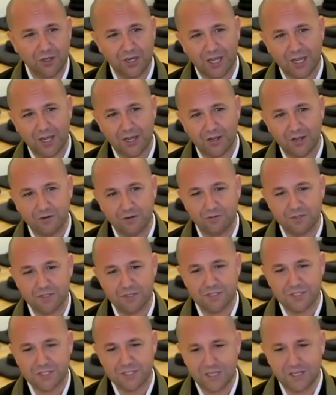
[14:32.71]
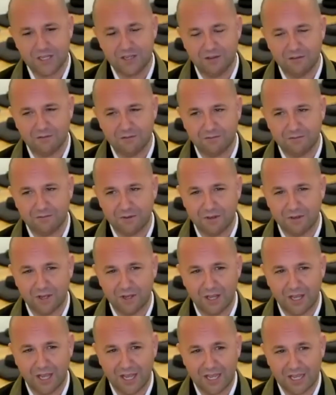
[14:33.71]
how to receive
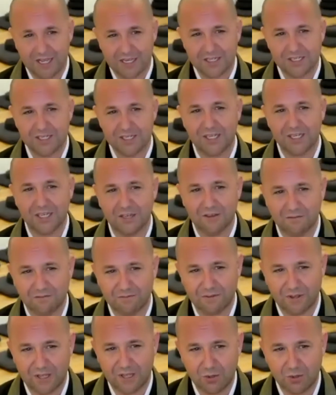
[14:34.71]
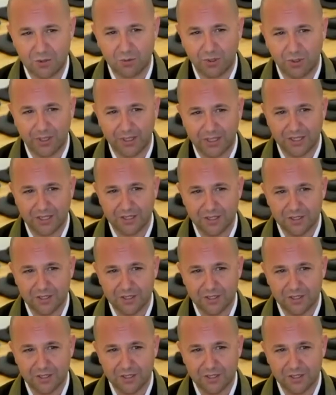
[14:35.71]
and to give equally?